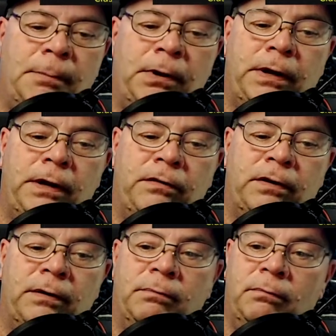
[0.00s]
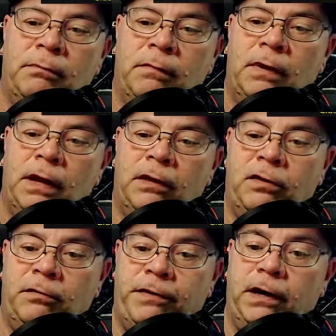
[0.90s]
But it's
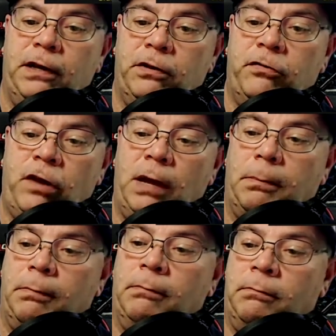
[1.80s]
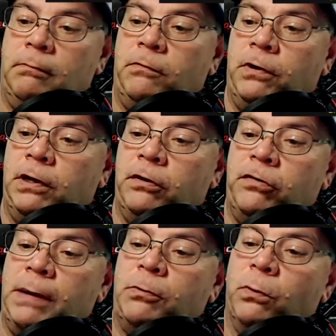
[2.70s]
in fairly good shape. Really good
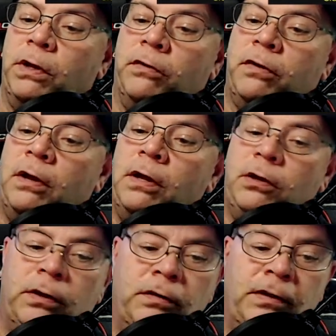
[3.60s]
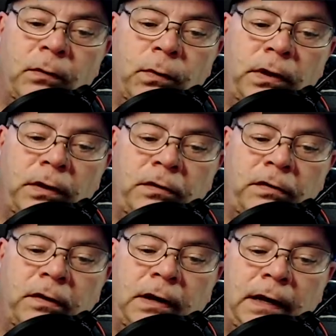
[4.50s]
shape. The wheels, you can see the wheel is
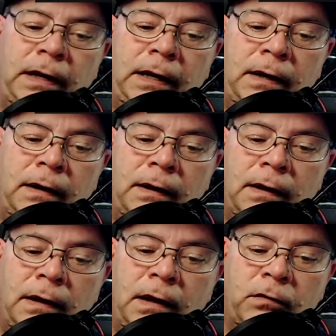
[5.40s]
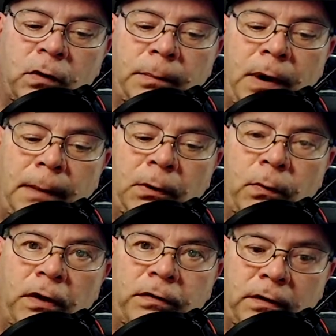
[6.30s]
still clean, so it probably
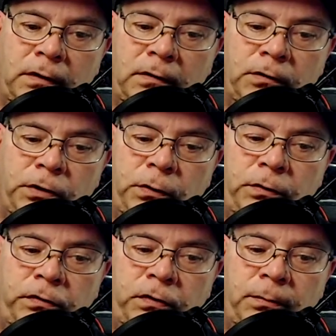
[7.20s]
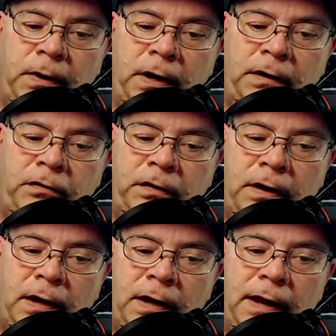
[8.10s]
wasn't used too much.
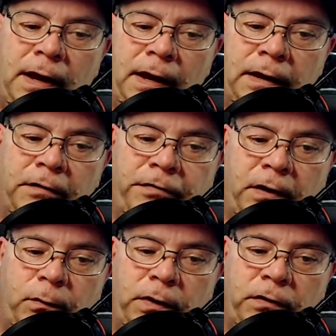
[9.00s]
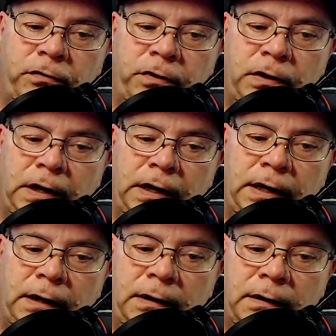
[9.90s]
And the front wheel is real clean.